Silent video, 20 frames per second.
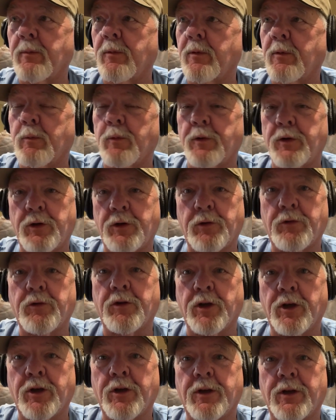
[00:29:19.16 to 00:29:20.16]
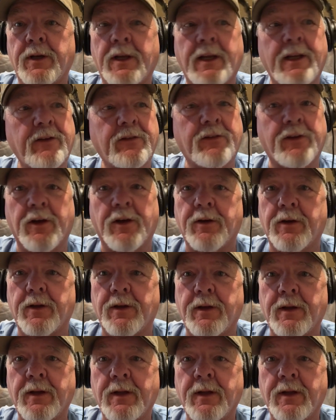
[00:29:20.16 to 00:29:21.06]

well, when you're done, he's done.